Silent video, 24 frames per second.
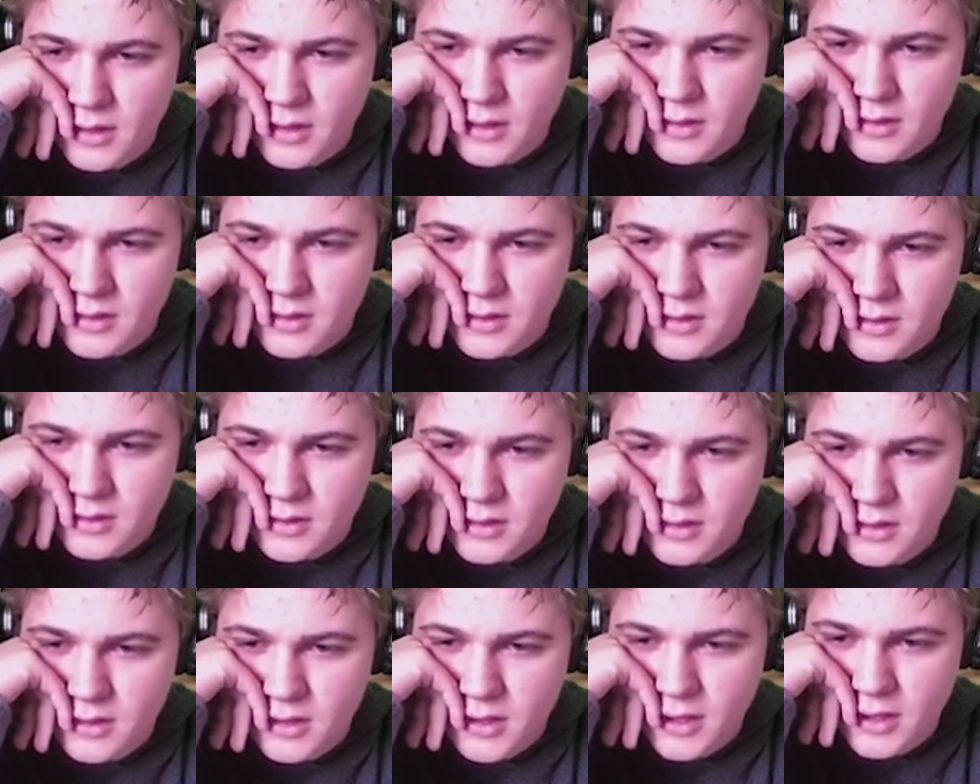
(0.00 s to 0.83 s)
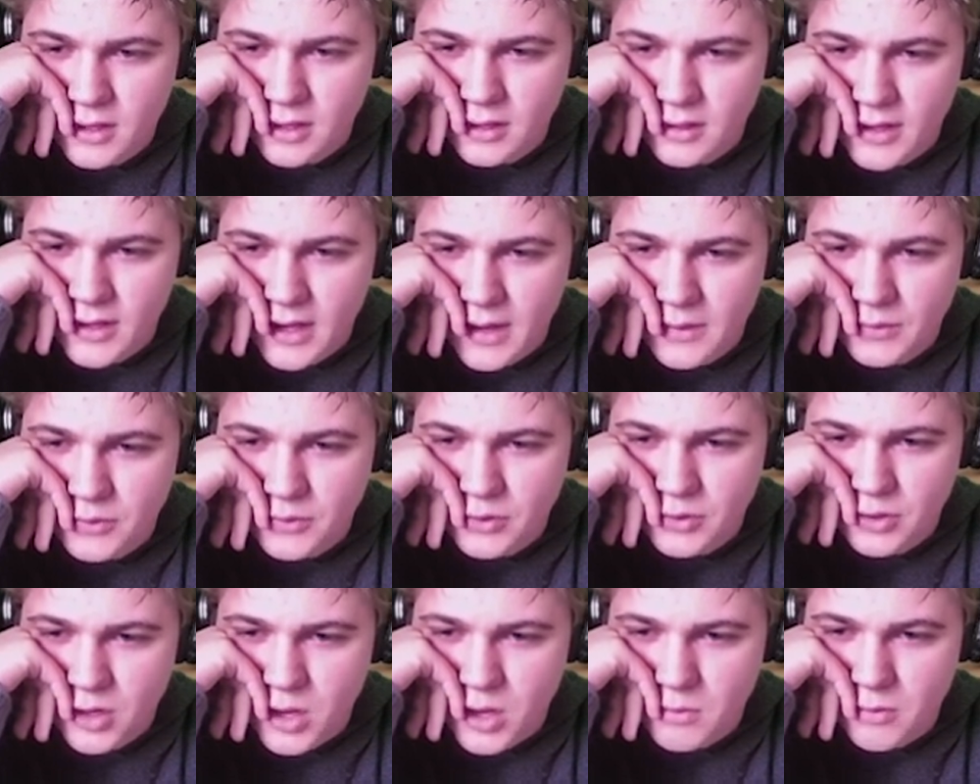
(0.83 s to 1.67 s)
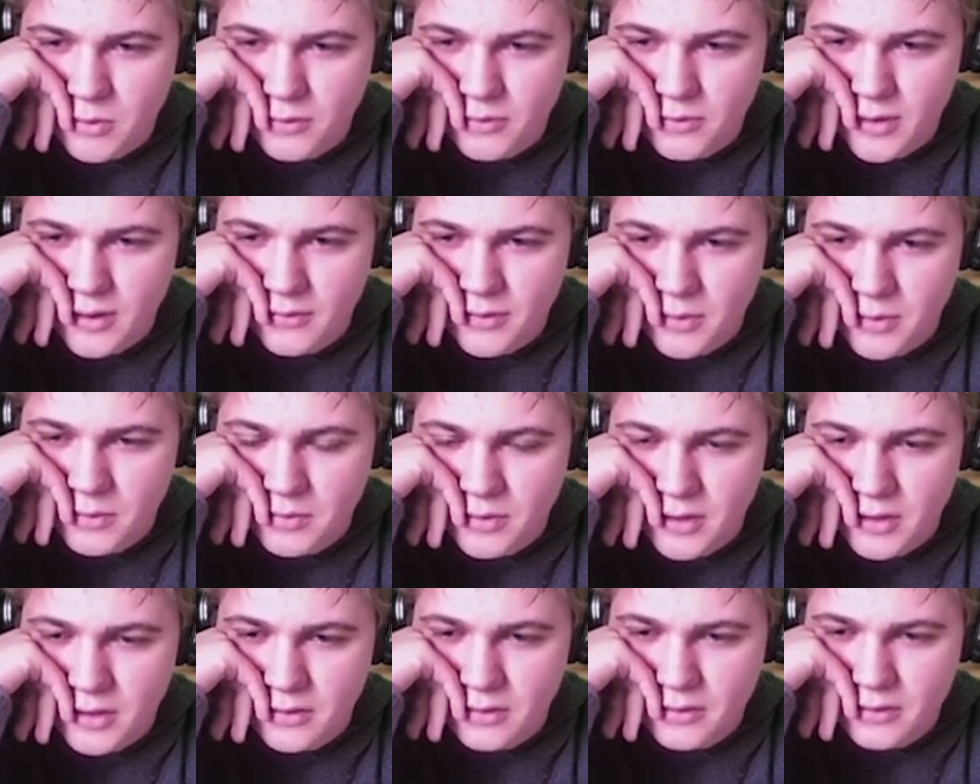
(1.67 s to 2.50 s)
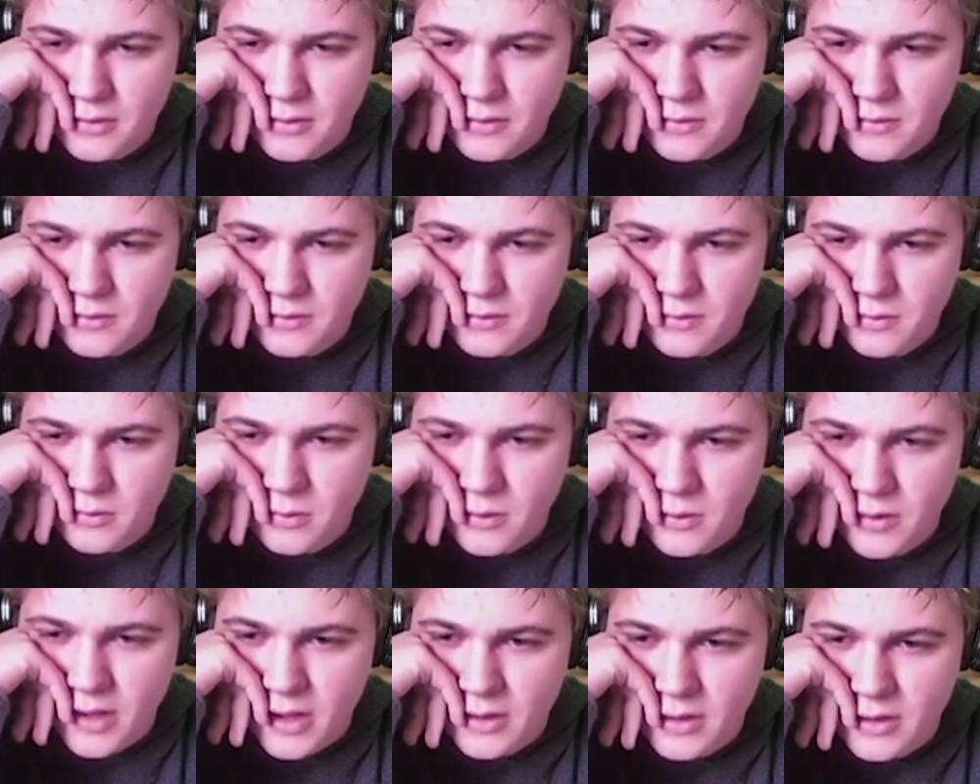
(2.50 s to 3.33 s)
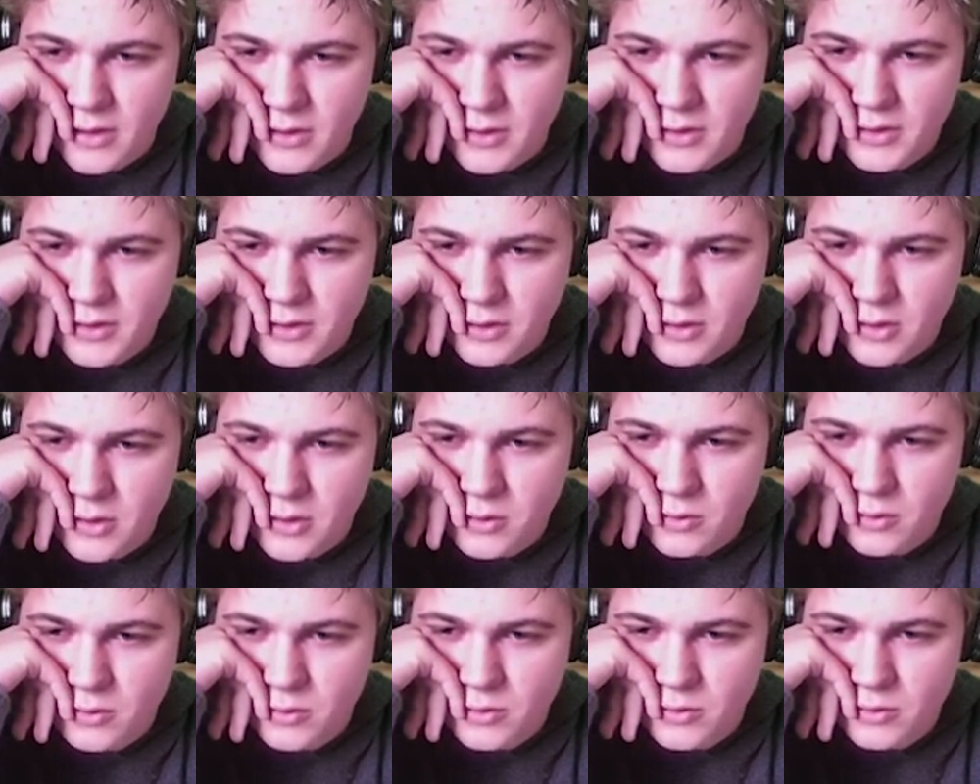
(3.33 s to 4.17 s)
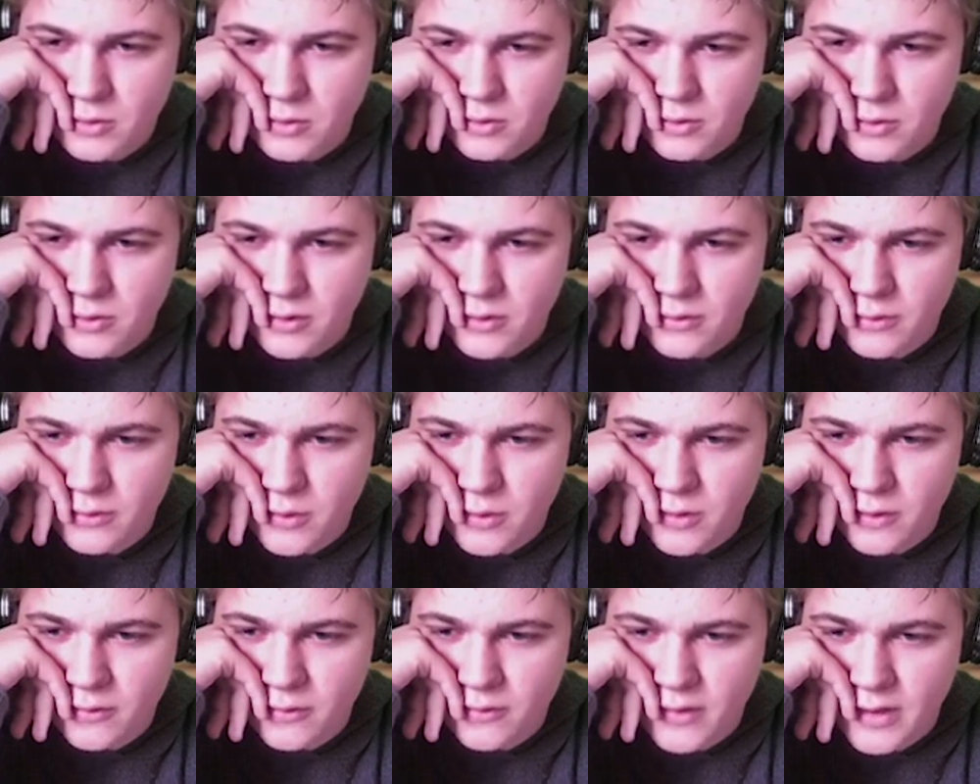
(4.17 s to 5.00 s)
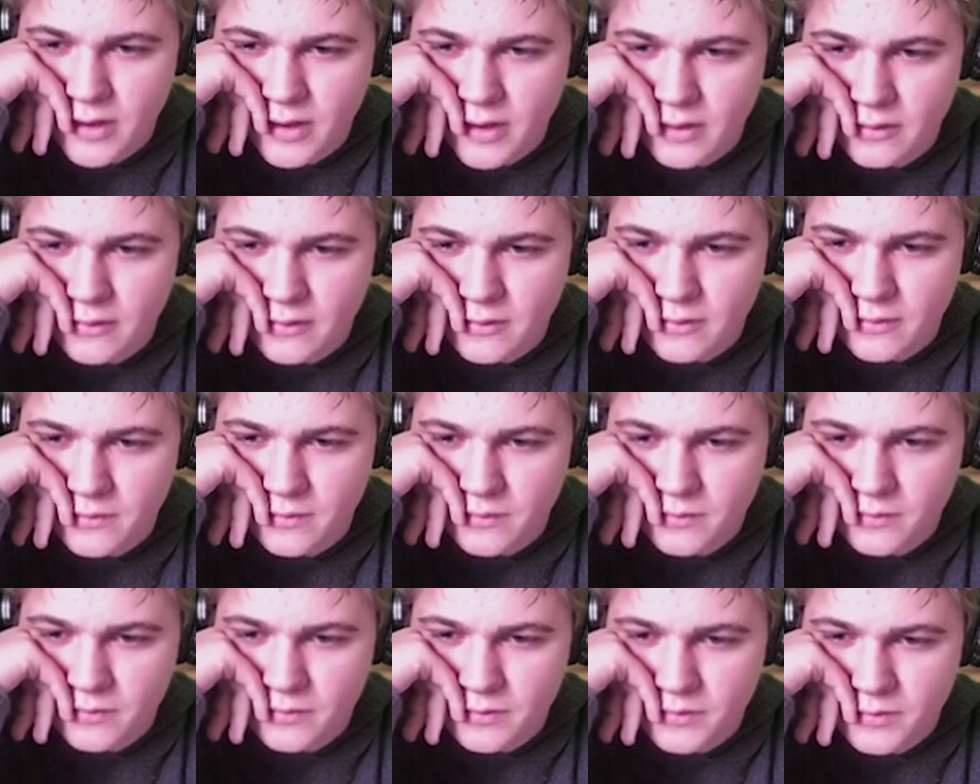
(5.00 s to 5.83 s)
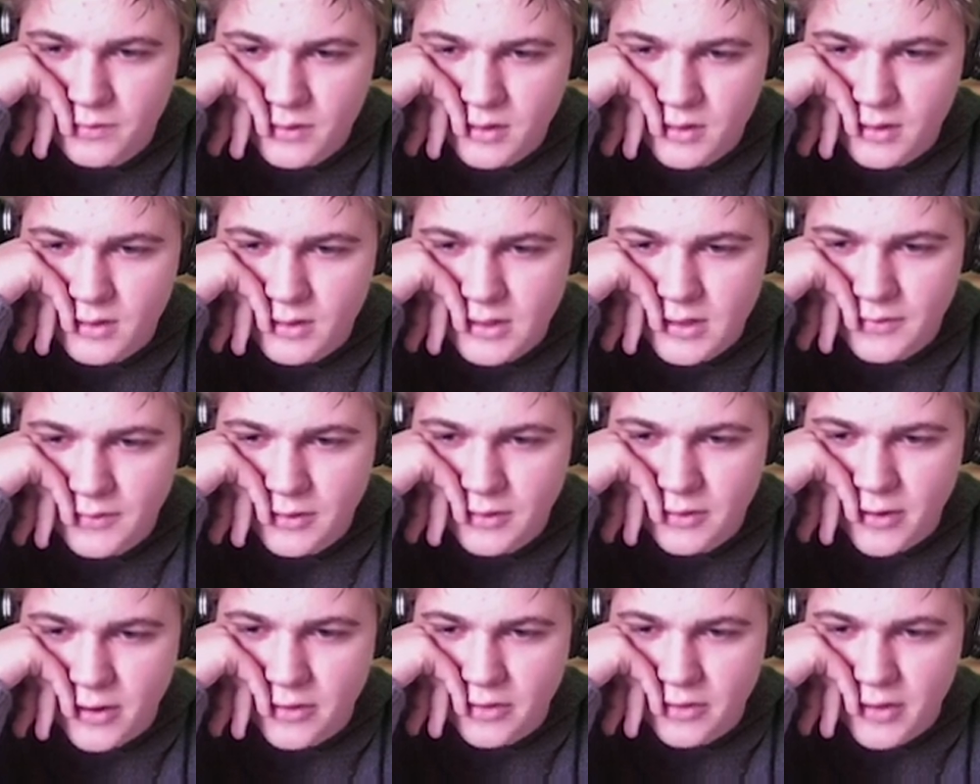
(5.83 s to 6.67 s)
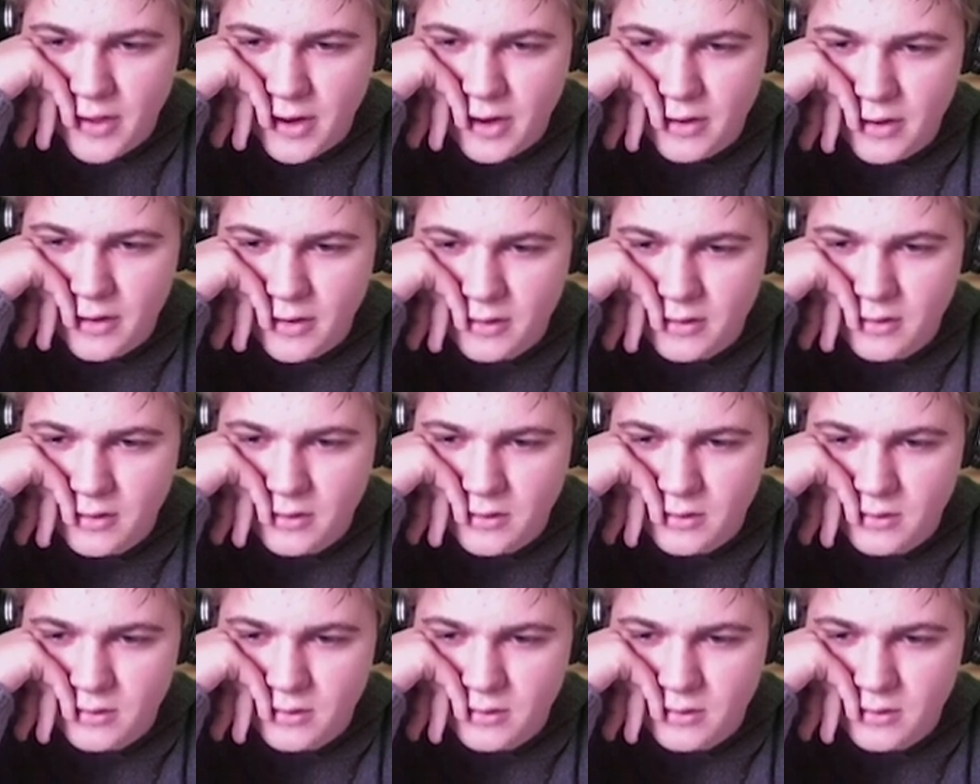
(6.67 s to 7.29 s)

And it can capture almost every place that Lotus can go. 2, 3, 4, 5. Except for right there.